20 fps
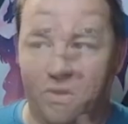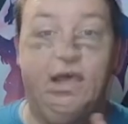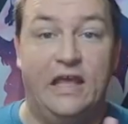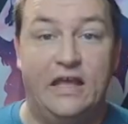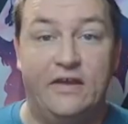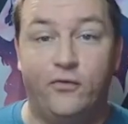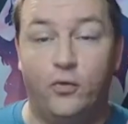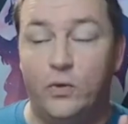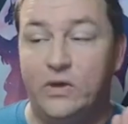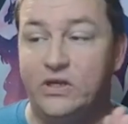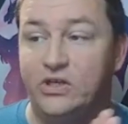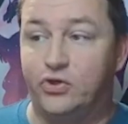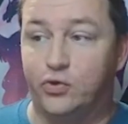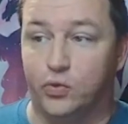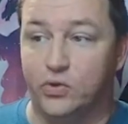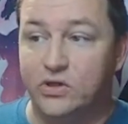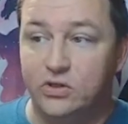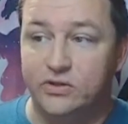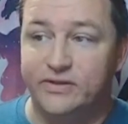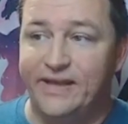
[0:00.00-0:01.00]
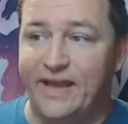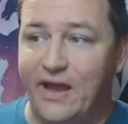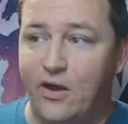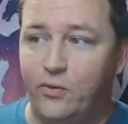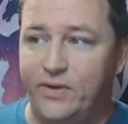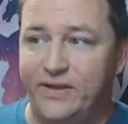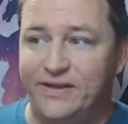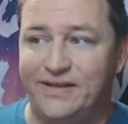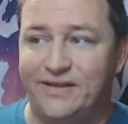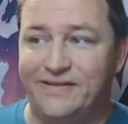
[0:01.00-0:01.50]
If we drill
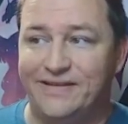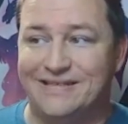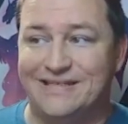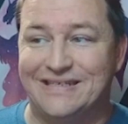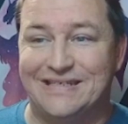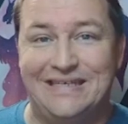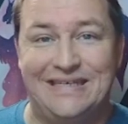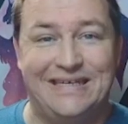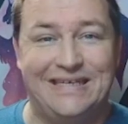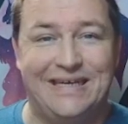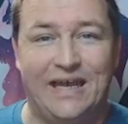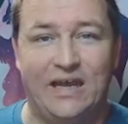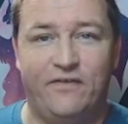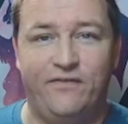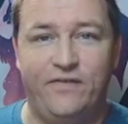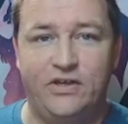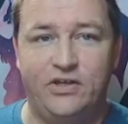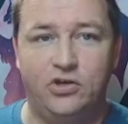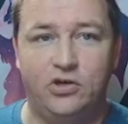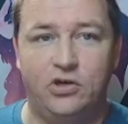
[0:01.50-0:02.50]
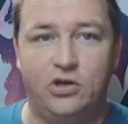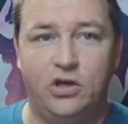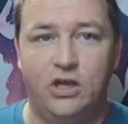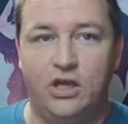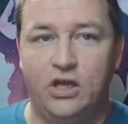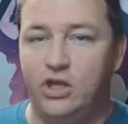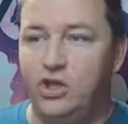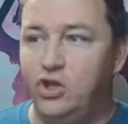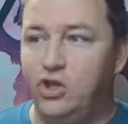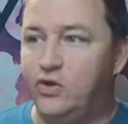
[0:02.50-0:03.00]
down into this sneak attack feature,
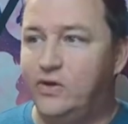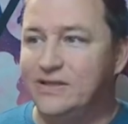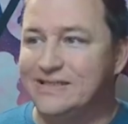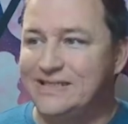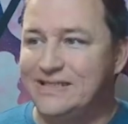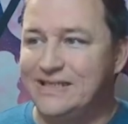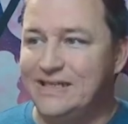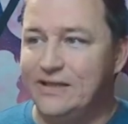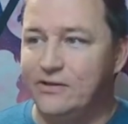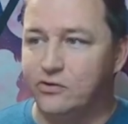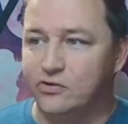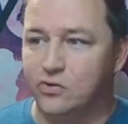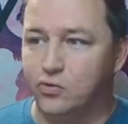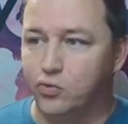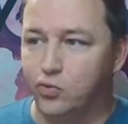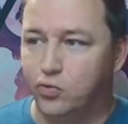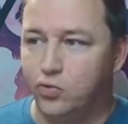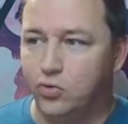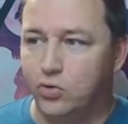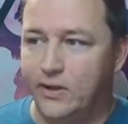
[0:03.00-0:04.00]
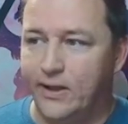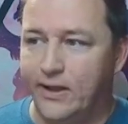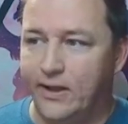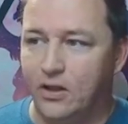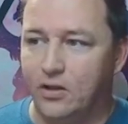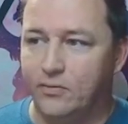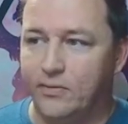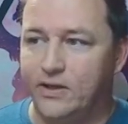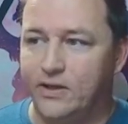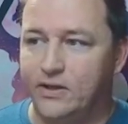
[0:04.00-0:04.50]
you can see there's a rule
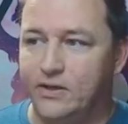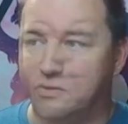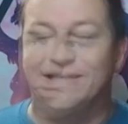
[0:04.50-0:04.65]
element.